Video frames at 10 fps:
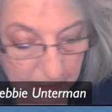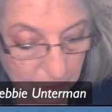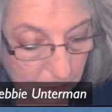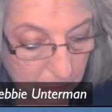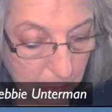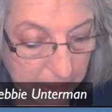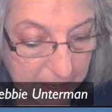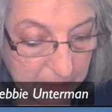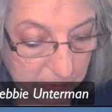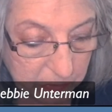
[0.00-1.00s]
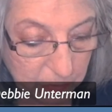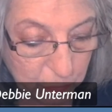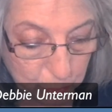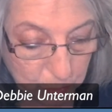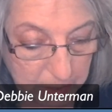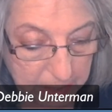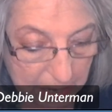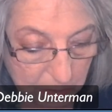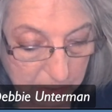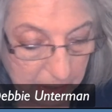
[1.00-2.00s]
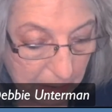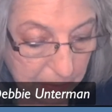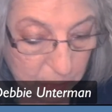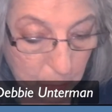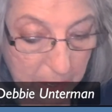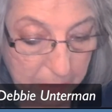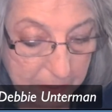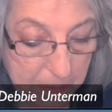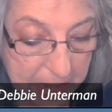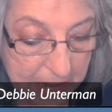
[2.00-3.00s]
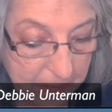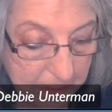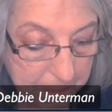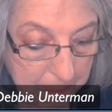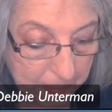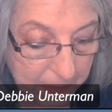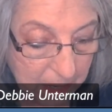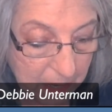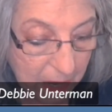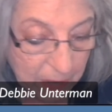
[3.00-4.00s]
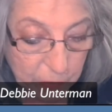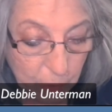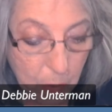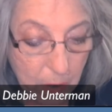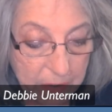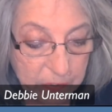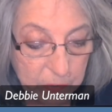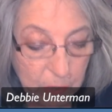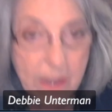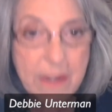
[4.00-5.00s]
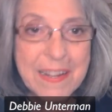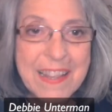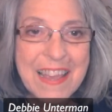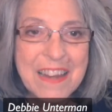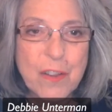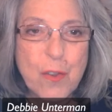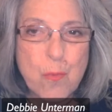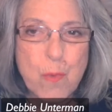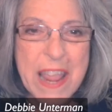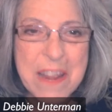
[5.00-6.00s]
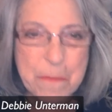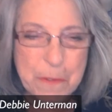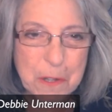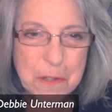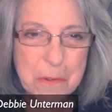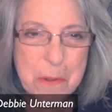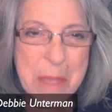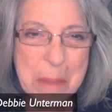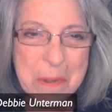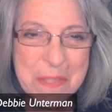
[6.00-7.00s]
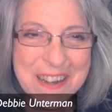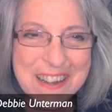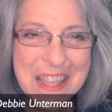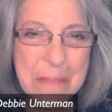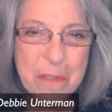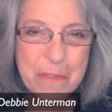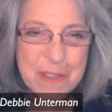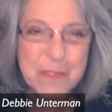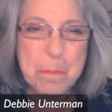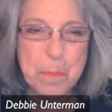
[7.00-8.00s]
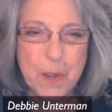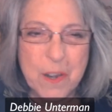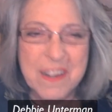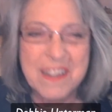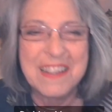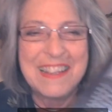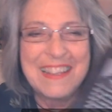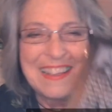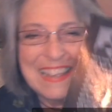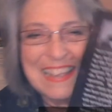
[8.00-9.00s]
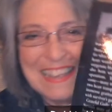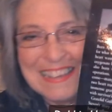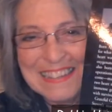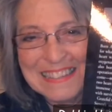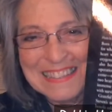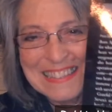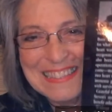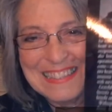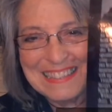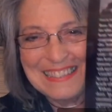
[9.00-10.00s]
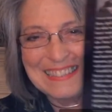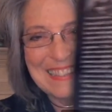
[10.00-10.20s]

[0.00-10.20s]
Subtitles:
In all the ways that truly counted, I was a wealthy man. And so I started to get grateful. Remember, the name of his book is